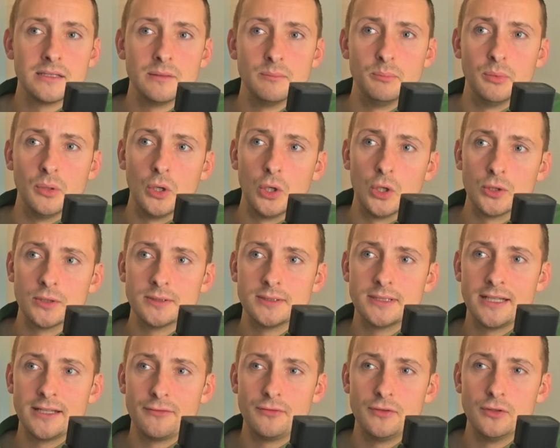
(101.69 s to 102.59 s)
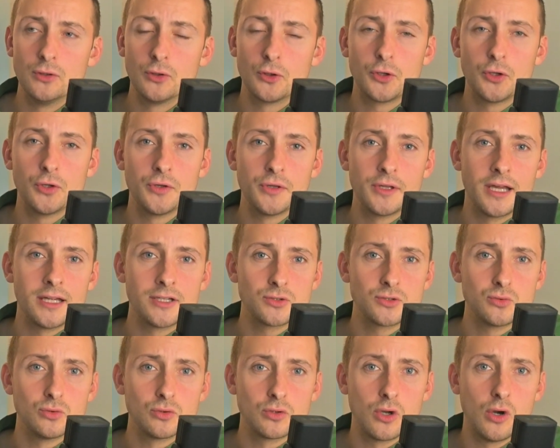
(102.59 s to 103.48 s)
but if you look at the
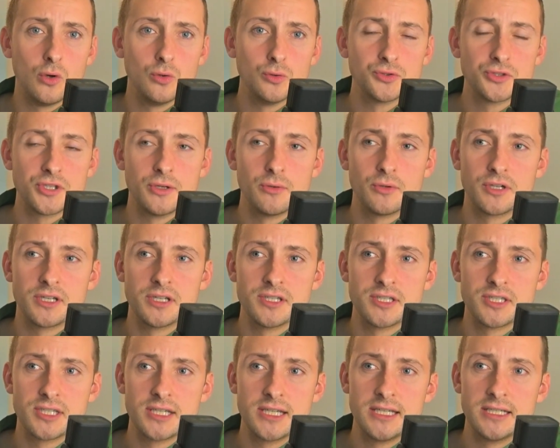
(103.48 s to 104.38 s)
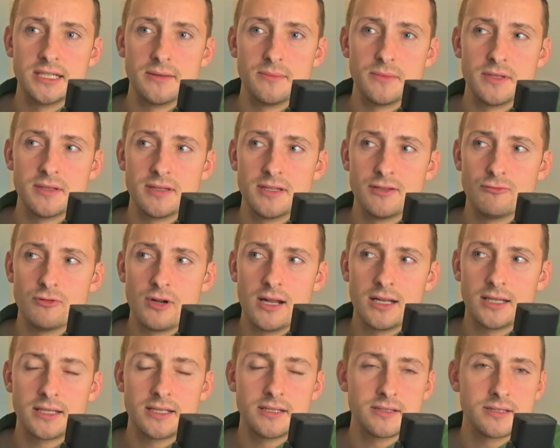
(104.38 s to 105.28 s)
actual goals they were conceding, they
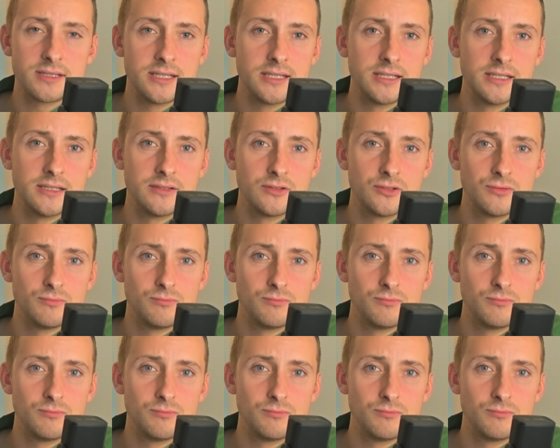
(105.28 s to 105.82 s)
rarely conceded